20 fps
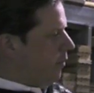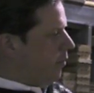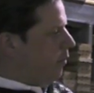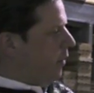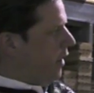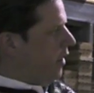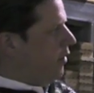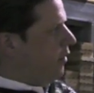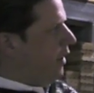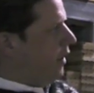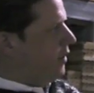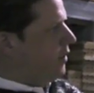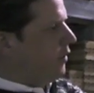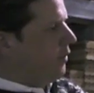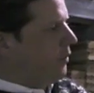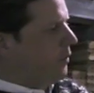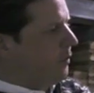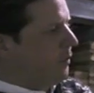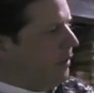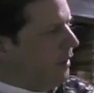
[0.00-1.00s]
but you
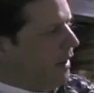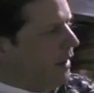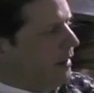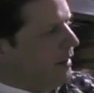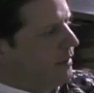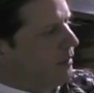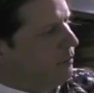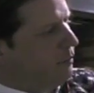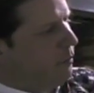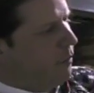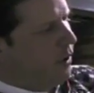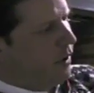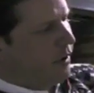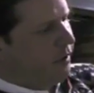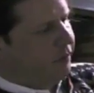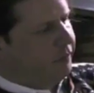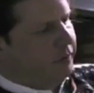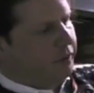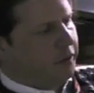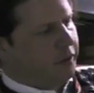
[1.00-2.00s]
also get this
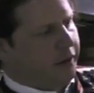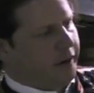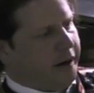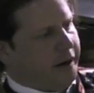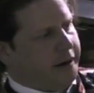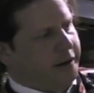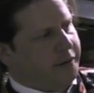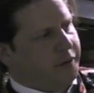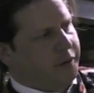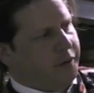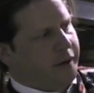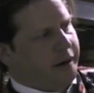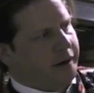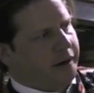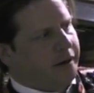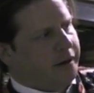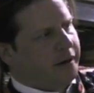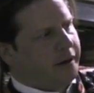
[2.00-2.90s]
wonderful grain to it.